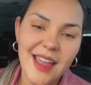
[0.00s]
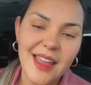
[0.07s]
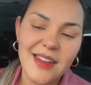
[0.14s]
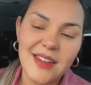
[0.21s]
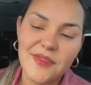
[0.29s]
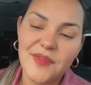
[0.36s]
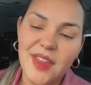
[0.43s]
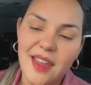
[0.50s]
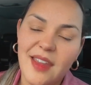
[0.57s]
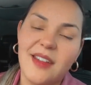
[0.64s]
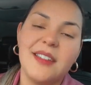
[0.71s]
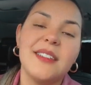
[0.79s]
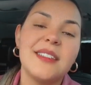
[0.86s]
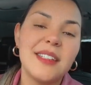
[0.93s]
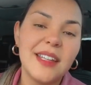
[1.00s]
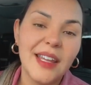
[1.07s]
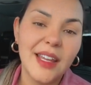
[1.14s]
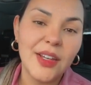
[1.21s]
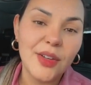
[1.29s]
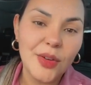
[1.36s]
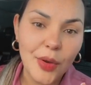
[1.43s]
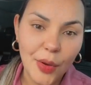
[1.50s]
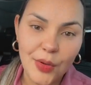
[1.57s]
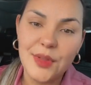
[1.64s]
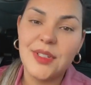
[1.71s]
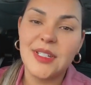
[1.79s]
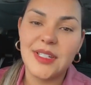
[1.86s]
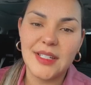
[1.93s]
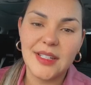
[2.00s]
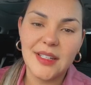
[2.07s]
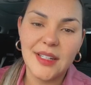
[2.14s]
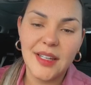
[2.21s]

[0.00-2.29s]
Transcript: And if the hair doesn't get coated,